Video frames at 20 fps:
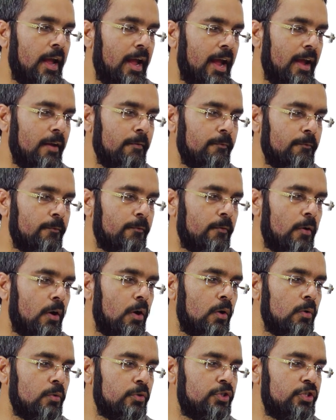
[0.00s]
f
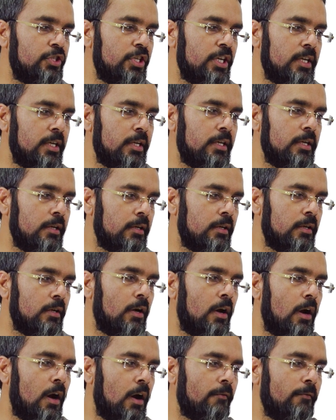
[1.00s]
o g
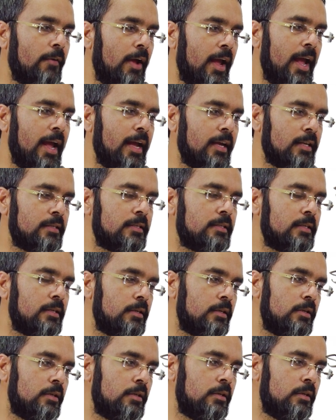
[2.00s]
of x,
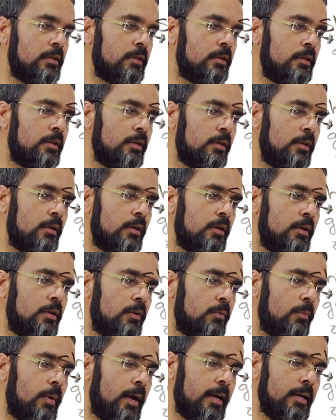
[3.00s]

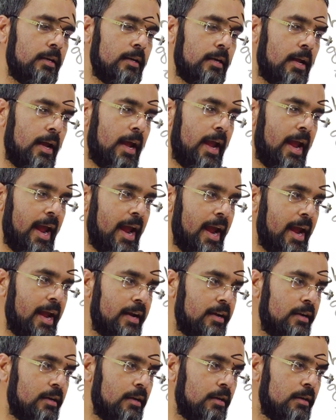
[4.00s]
right,
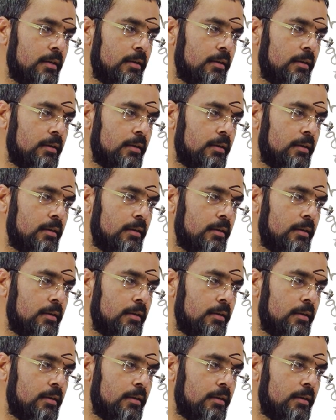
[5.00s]
and